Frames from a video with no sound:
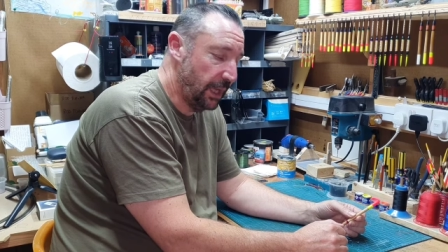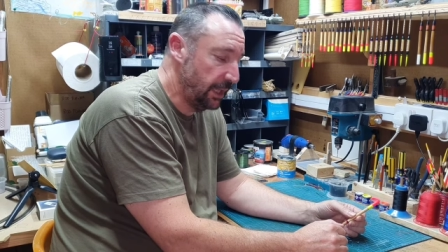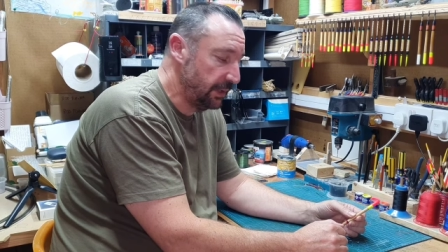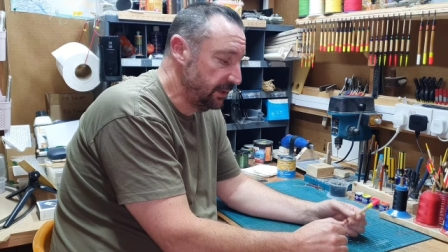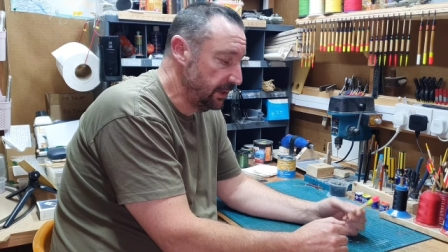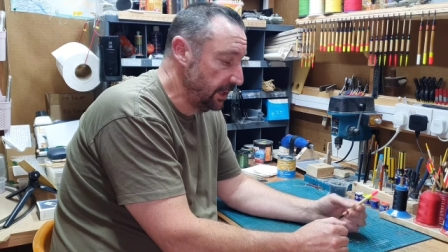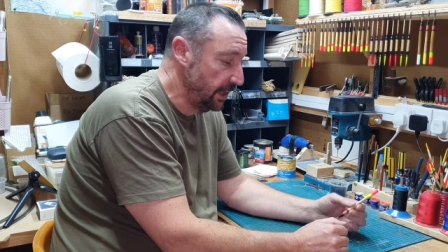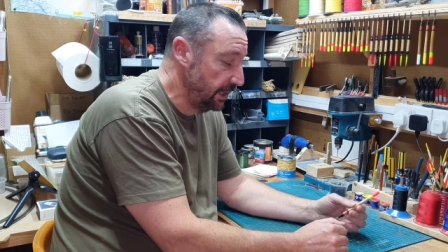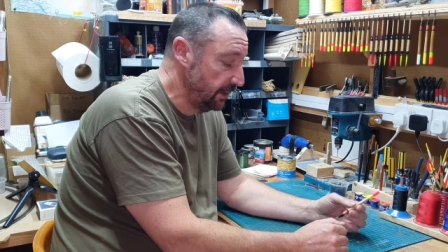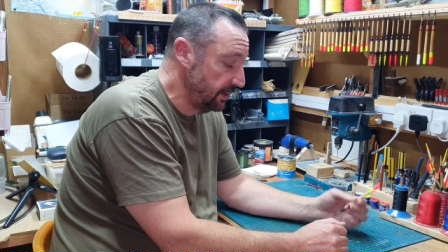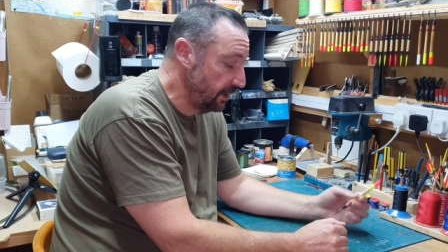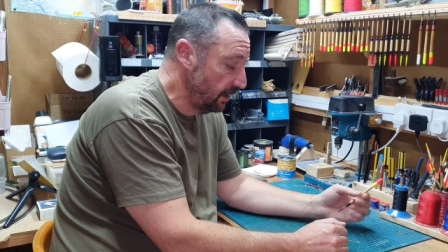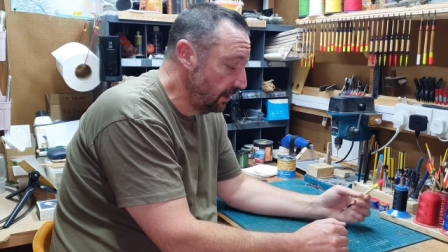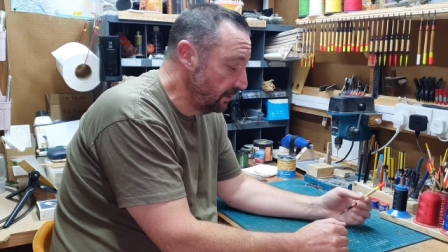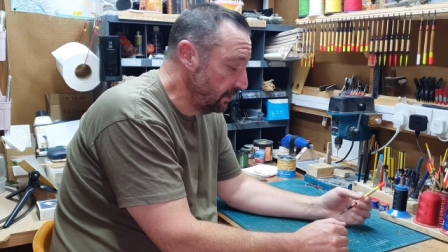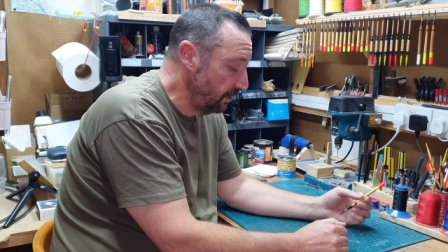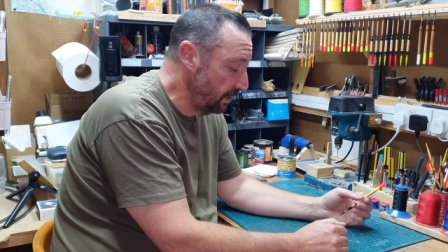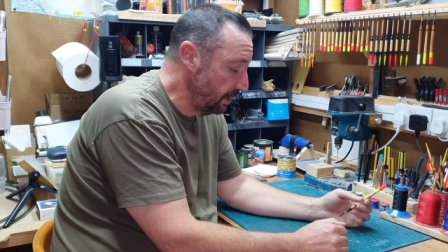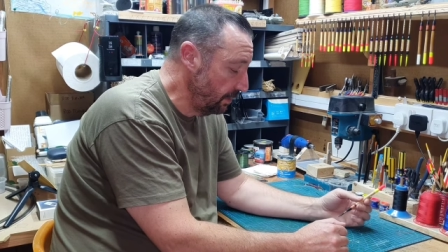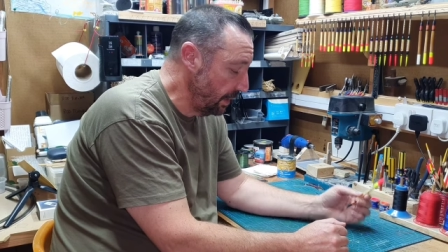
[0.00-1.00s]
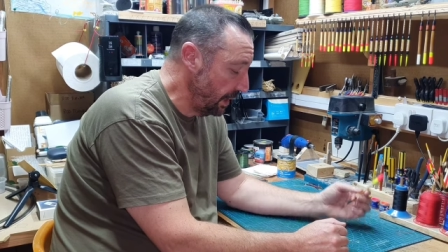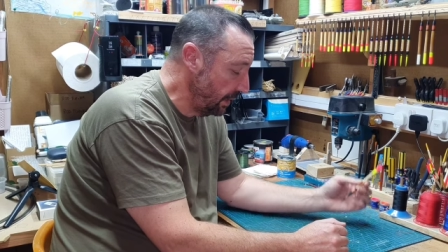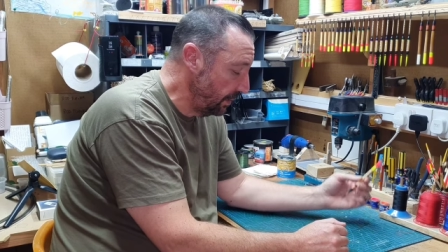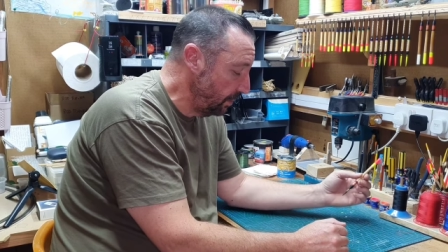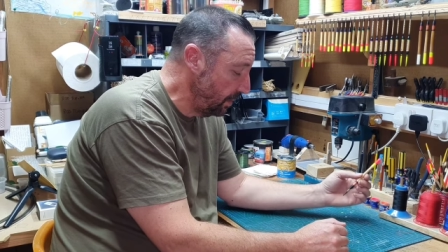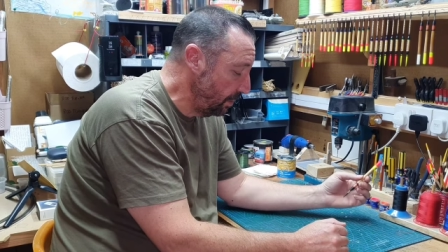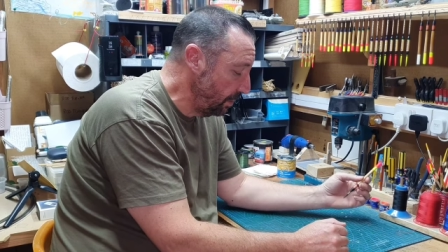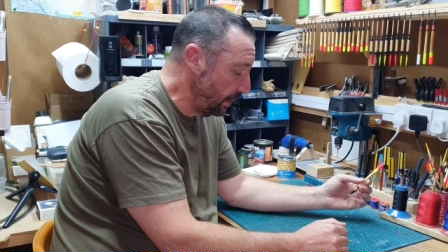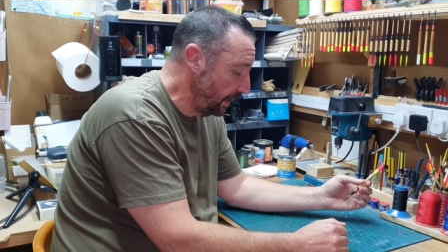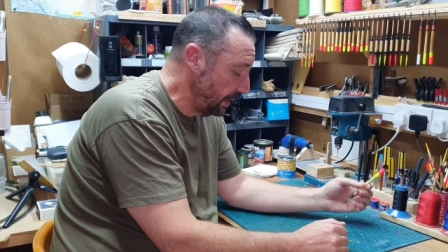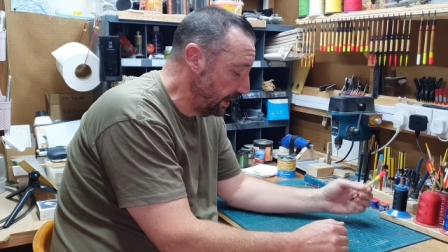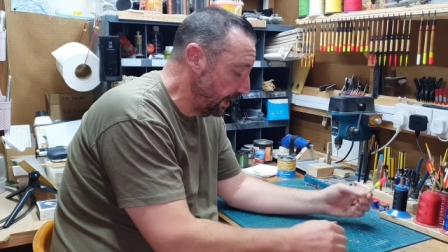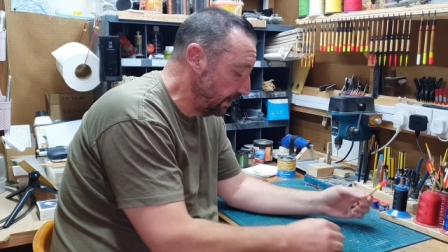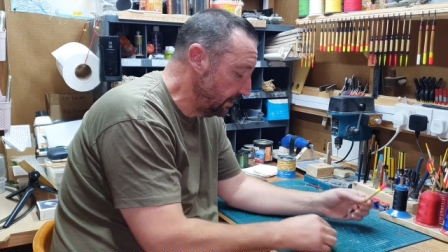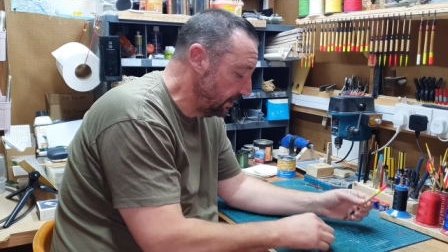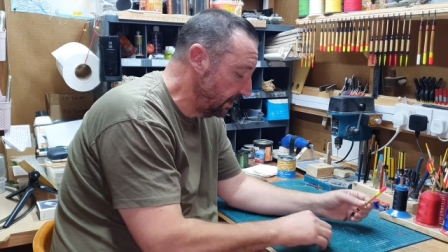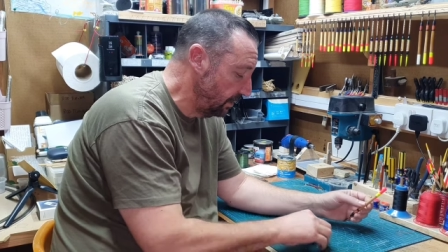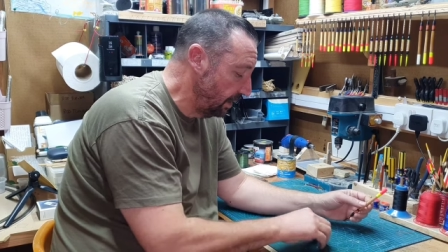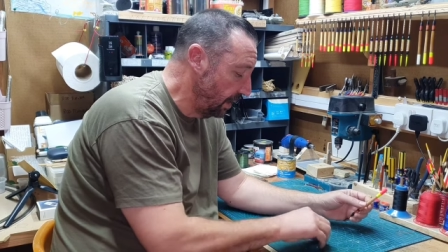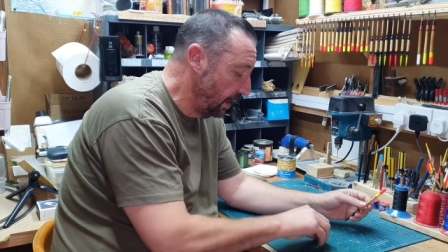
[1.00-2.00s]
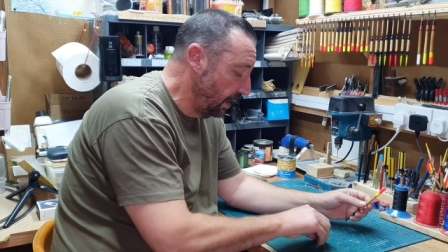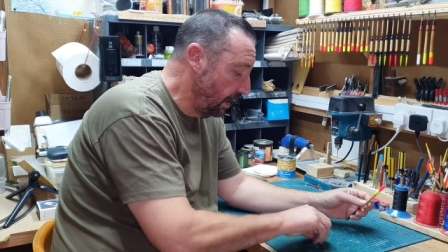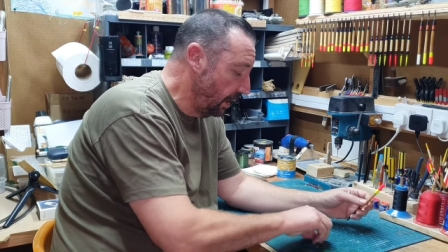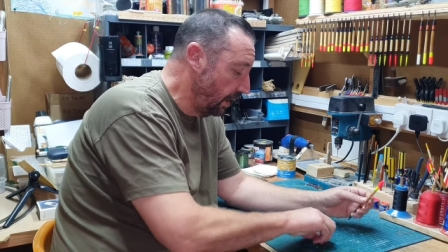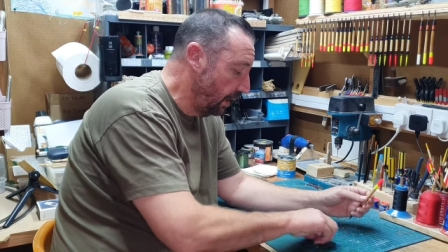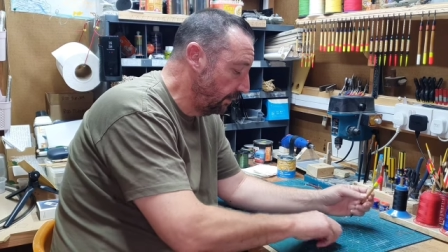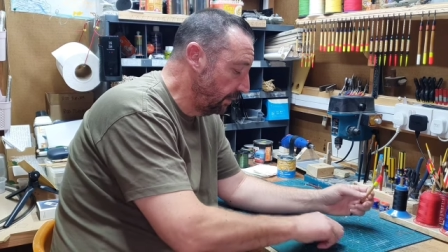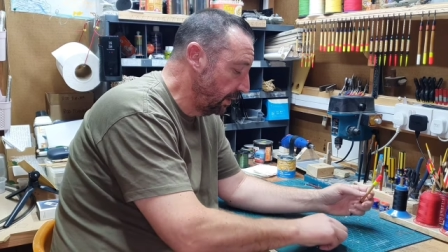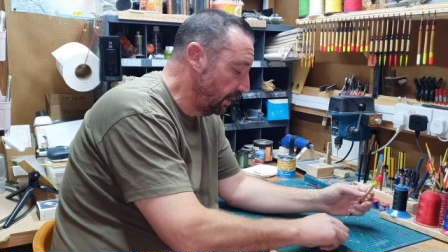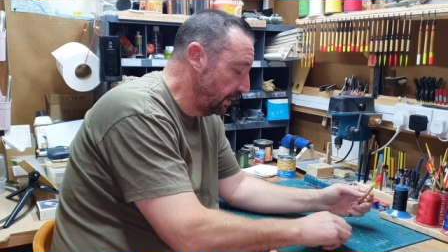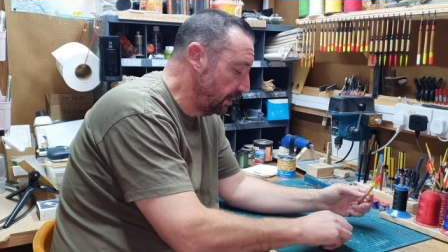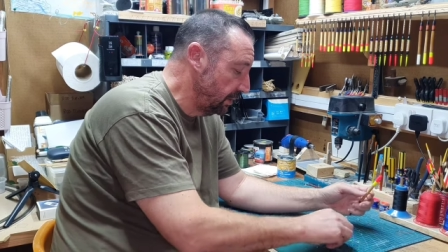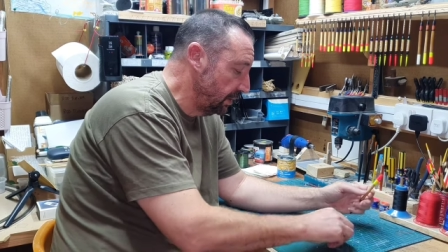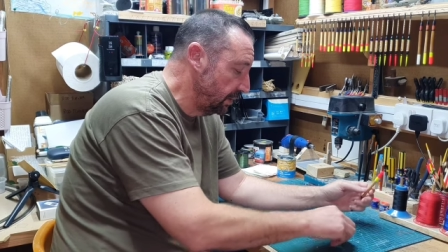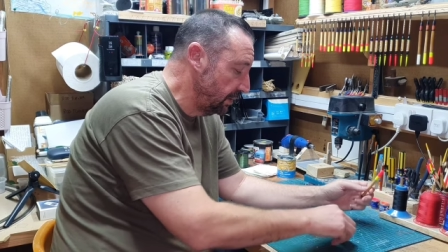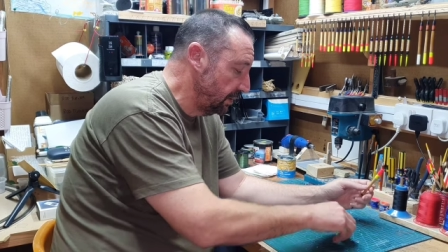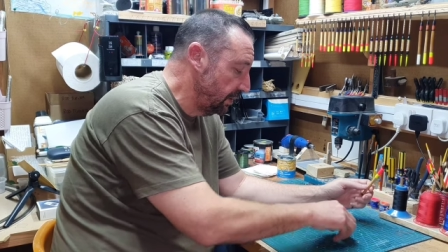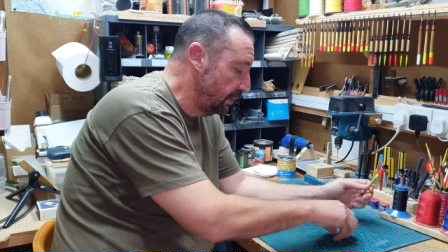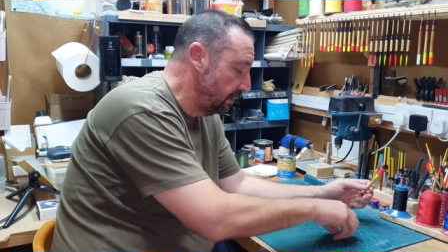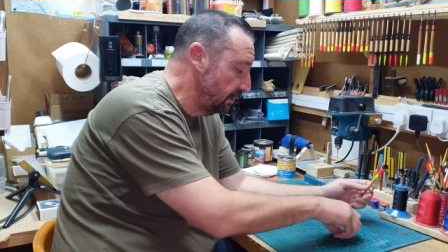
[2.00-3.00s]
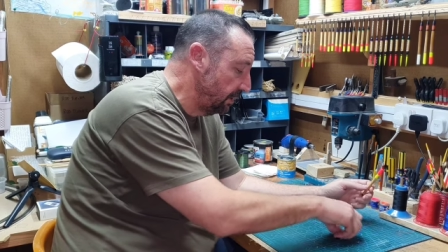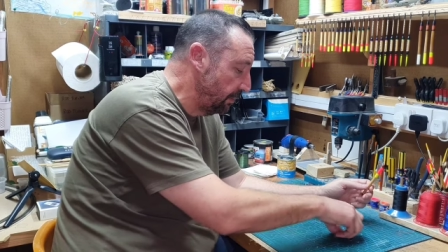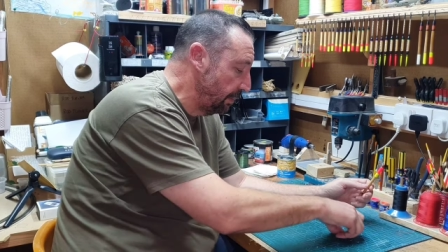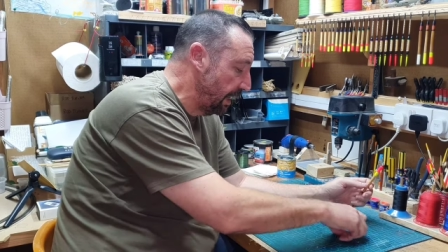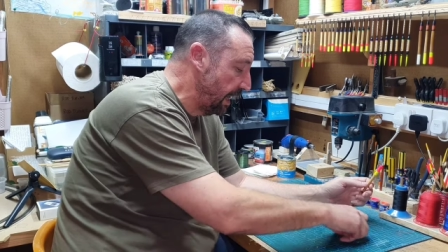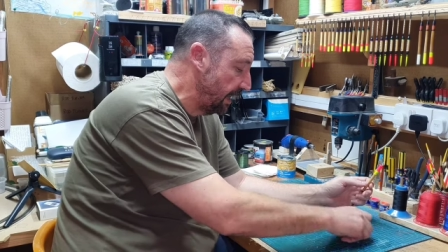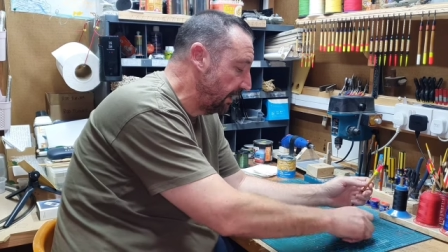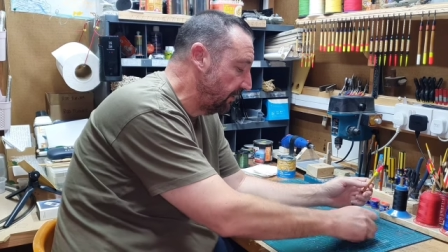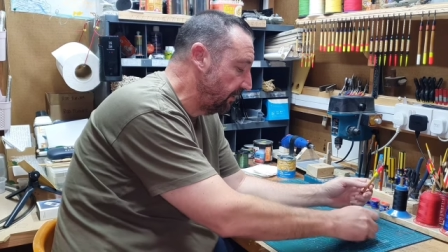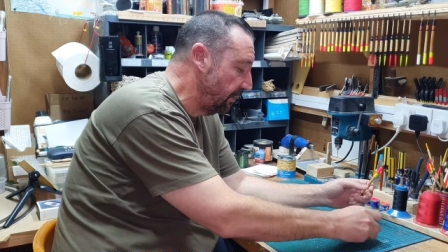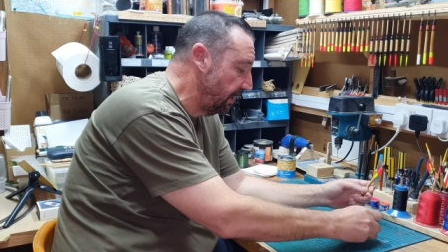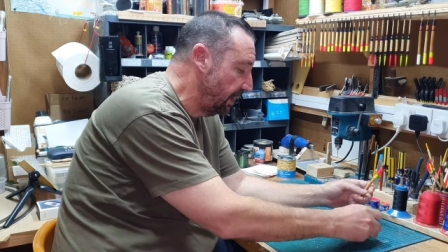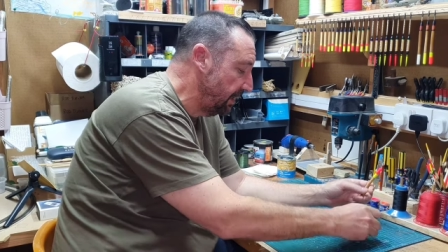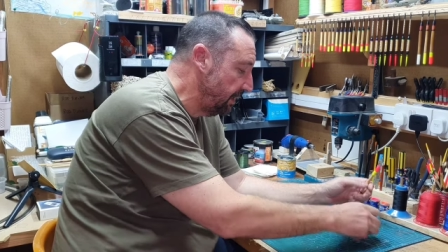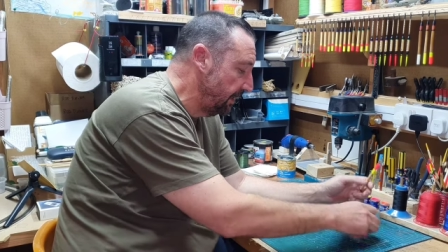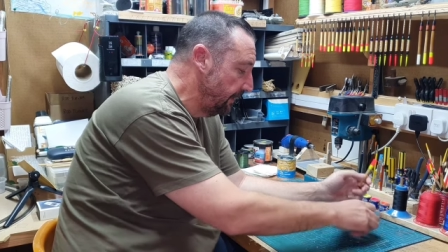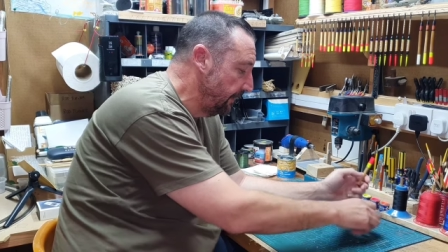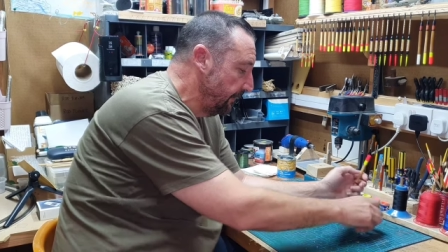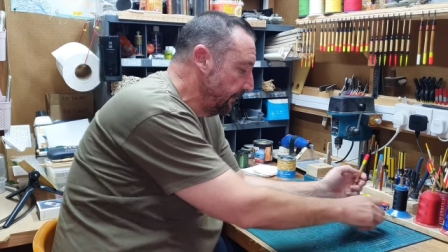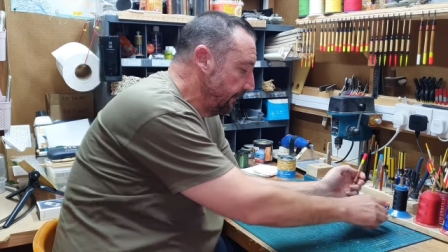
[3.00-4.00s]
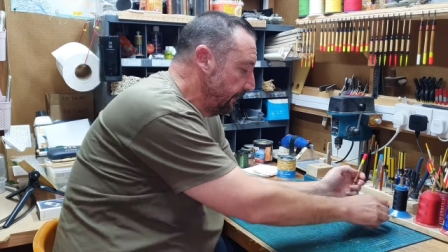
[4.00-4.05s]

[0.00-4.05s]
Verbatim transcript: Okay, so let's start talking about the whipping now. So I'm gonna just use a black thread.